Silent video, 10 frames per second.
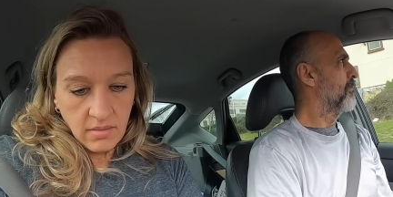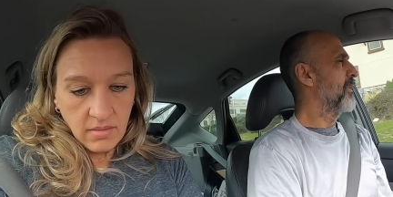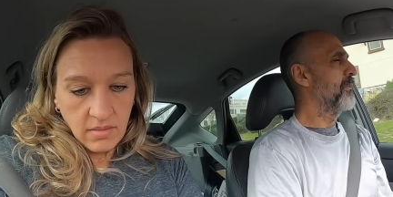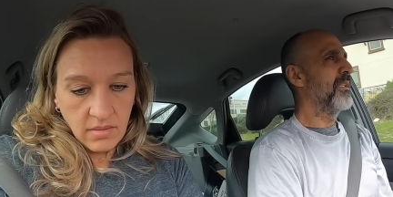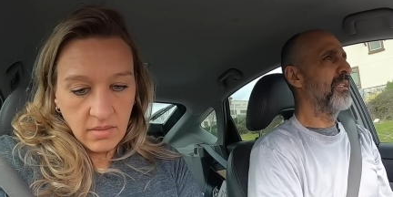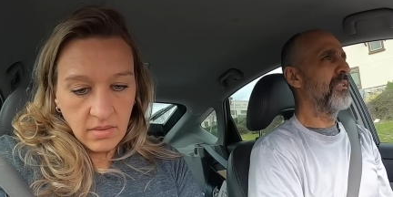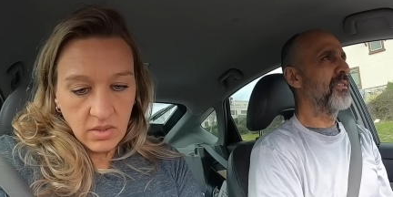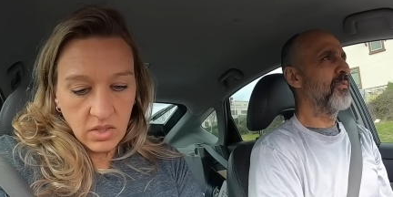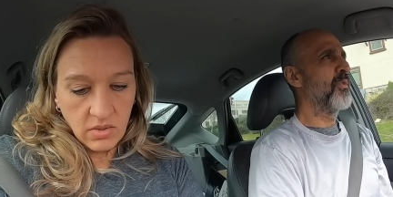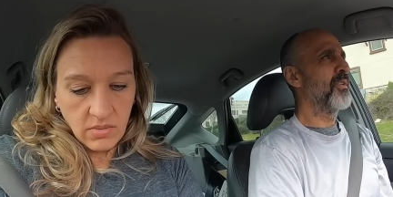Speaker 1: Maybe
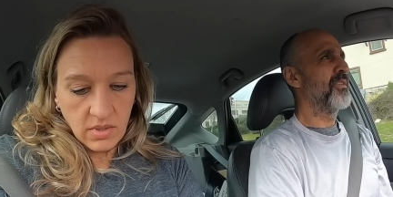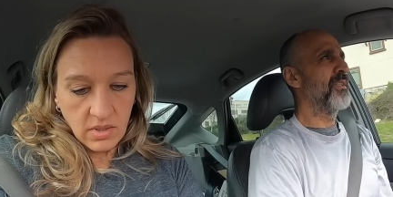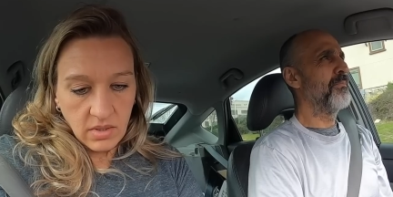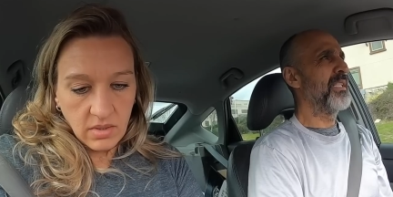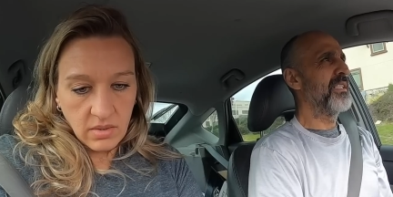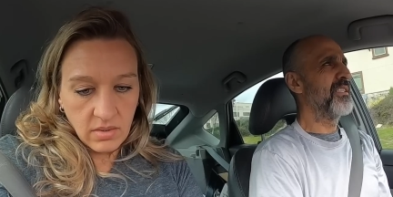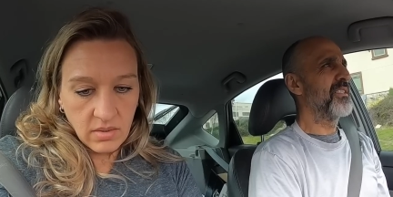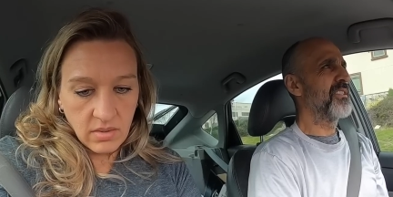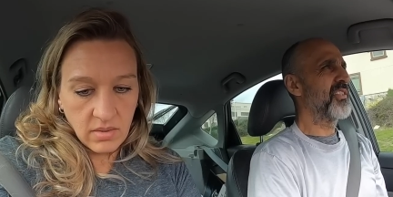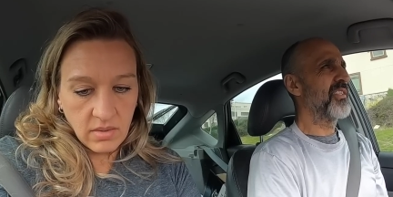it's a word that
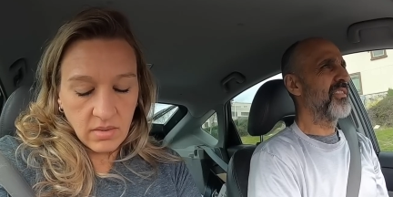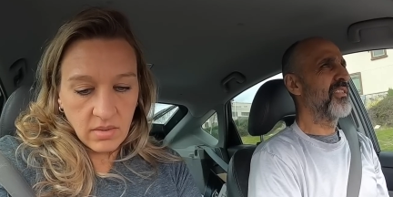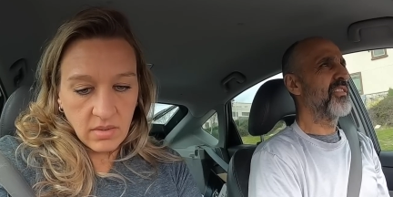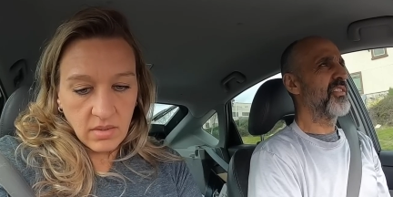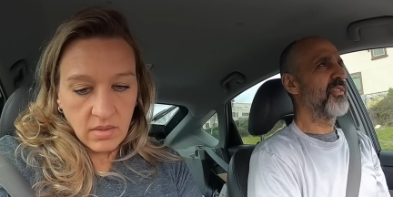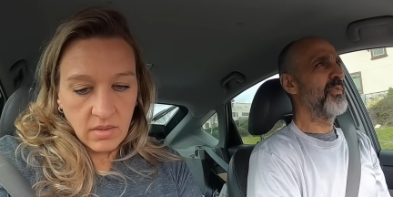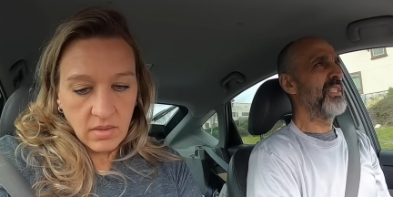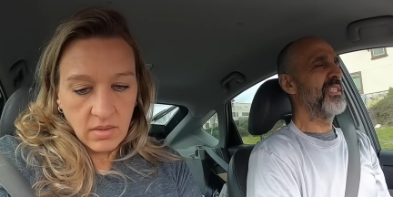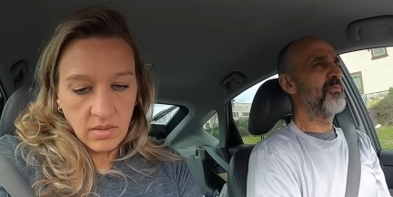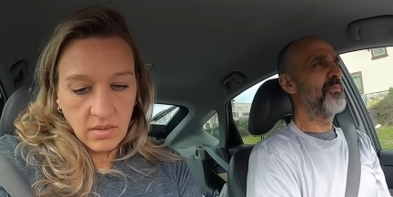means
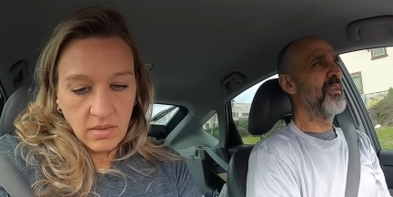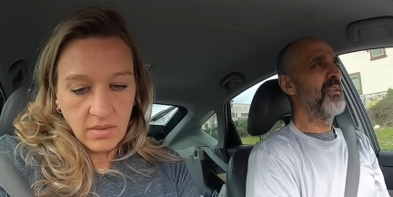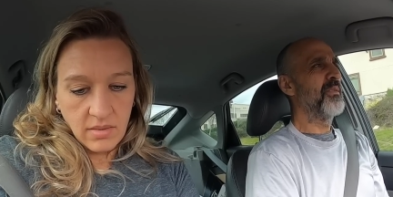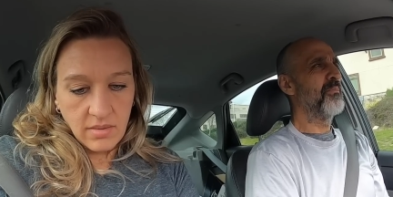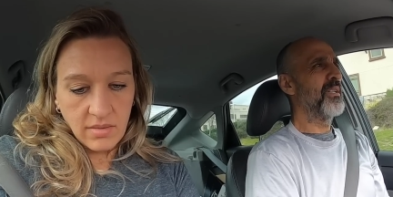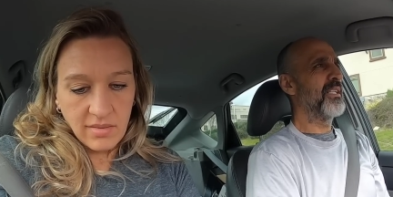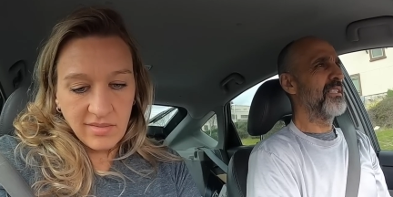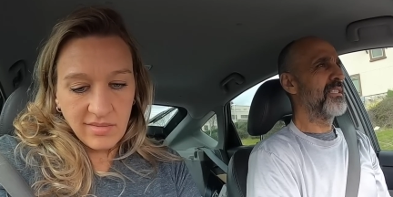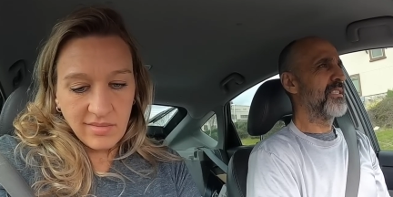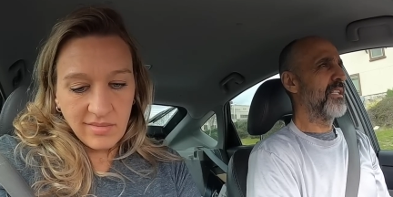squeeze by
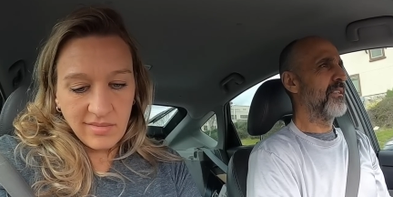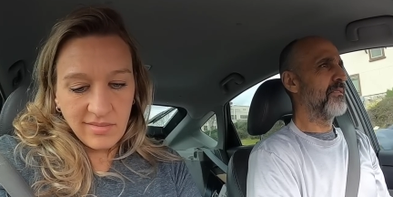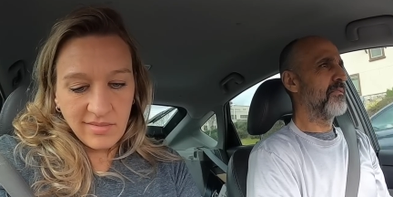itself.